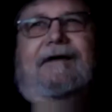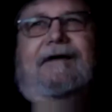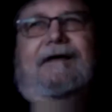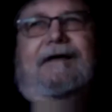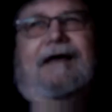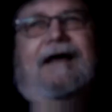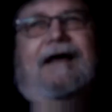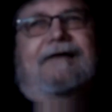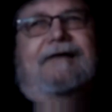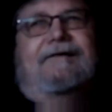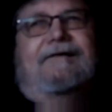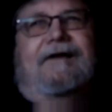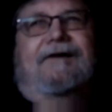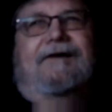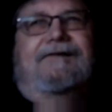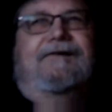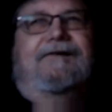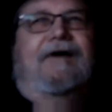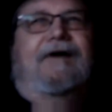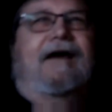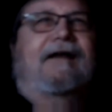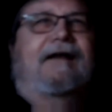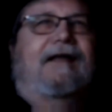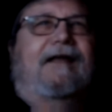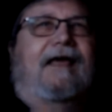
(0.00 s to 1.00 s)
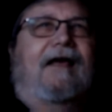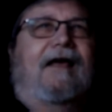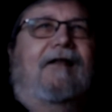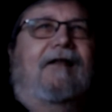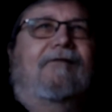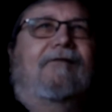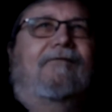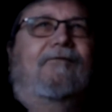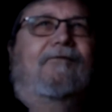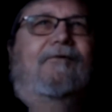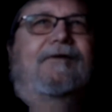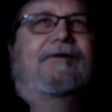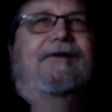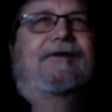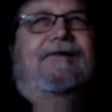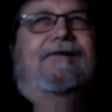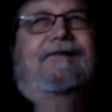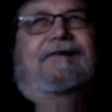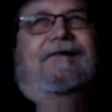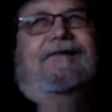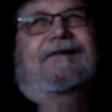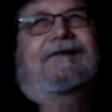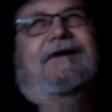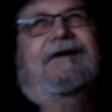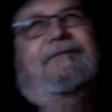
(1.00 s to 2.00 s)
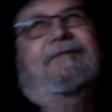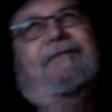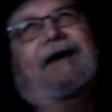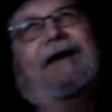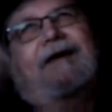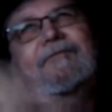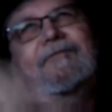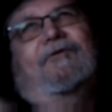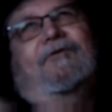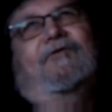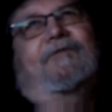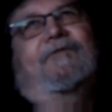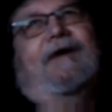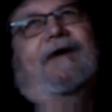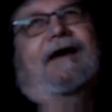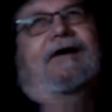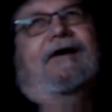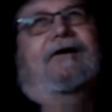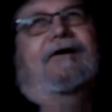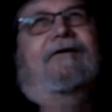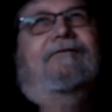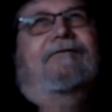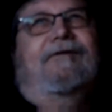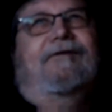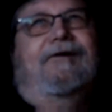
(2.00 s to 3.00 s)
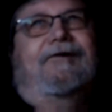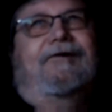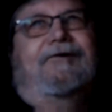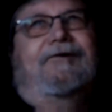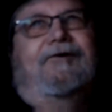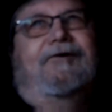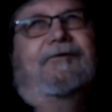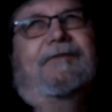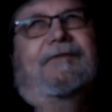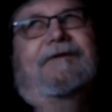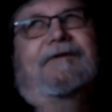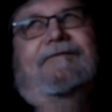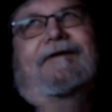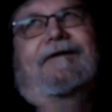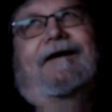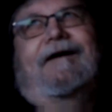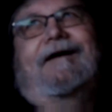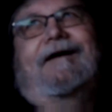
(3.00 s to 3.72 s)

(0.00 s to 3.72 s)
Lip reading: that's because you're out in California. Just move back over here. You'll be fine.